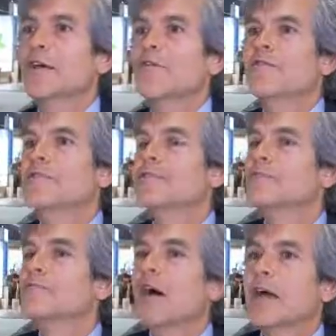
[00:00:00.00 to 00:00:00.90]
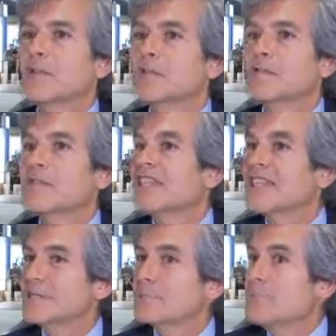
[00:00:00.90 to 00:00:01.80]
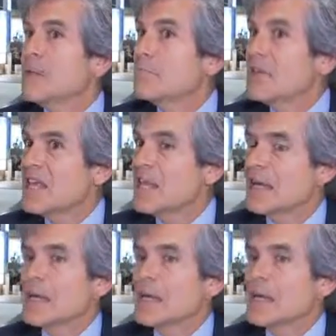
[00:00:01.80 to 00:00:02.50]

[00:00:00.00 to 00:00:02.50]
or if it's a virus, or if it may be